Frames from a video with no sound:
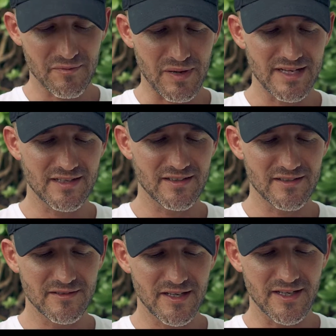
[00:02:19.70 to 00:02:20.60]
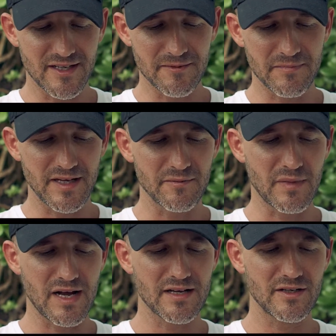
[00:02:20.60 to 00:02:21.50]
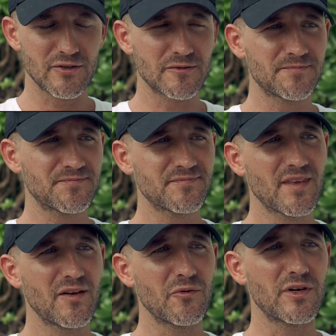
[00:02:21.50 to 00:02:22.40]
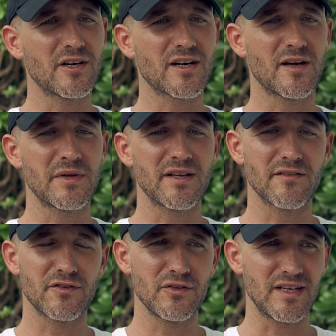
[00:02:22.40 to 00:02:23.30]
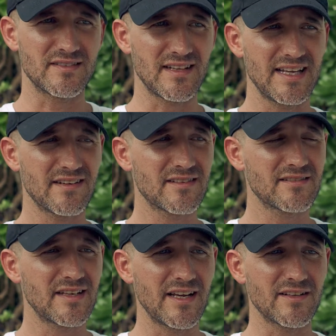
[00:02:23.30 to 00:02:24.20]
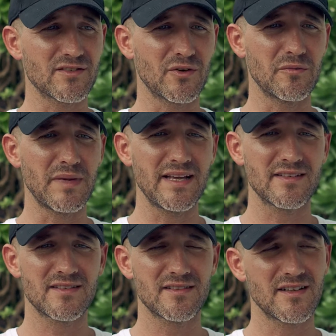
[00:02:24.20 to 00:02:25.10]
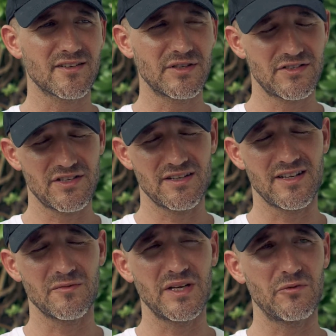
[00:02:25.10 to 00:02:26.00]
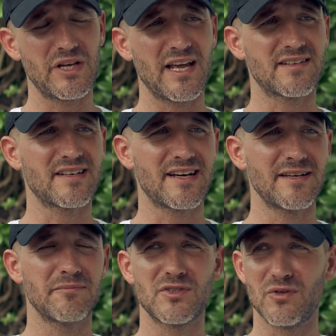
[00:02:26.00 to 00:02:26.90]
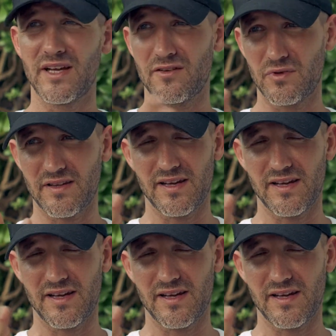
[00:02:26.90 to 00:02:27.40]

Michael um, and Mario were coming a few days later, and so Mace, Christian, and me, we had time together with